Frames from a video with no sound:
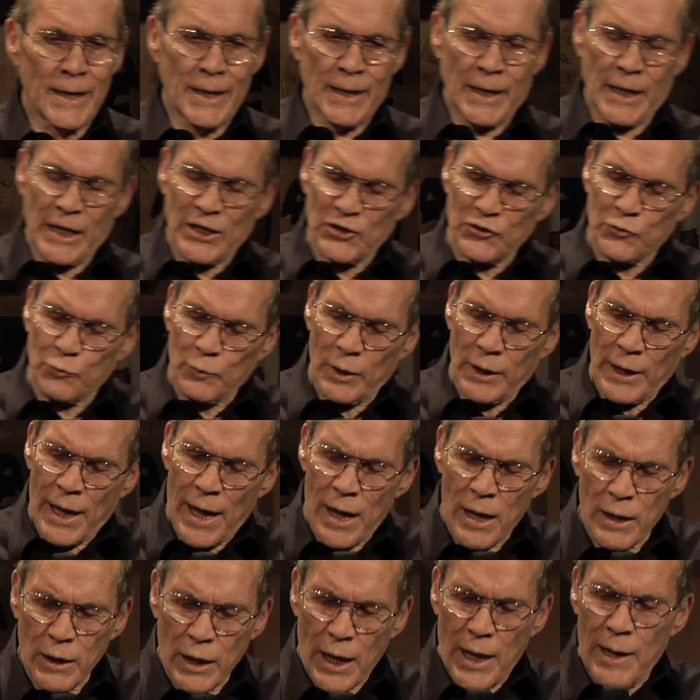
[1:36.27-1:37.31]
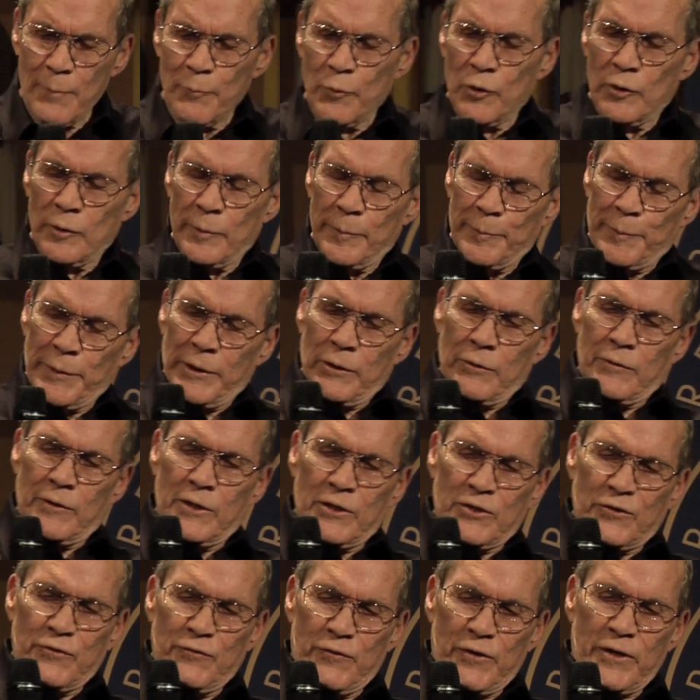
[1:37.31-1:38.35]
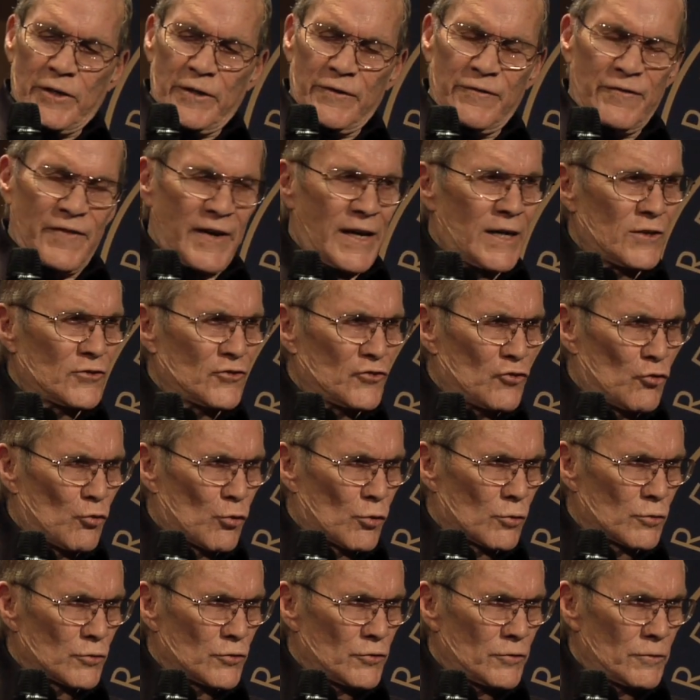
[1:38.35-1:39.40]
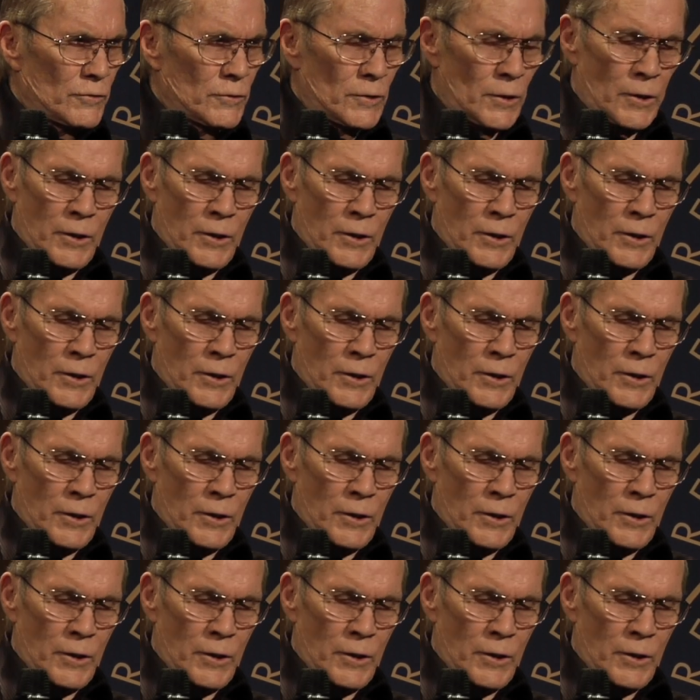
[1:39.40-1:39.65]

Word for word: He said, Well, Hal? I'm going to be on this very fast horse.